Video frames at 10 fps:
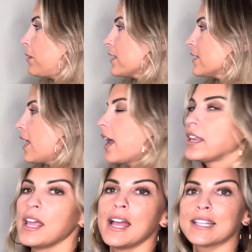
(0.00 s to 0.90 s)
plus
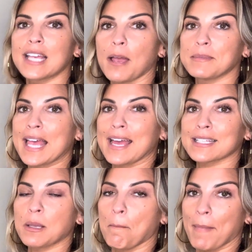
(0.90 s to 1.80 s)
9 times
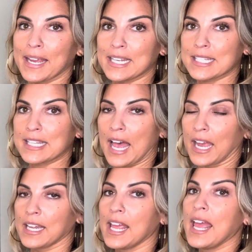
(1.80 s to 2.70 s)
x minus
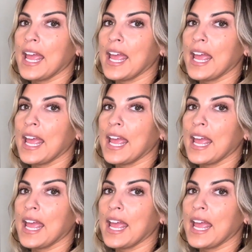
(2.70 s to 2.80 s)
9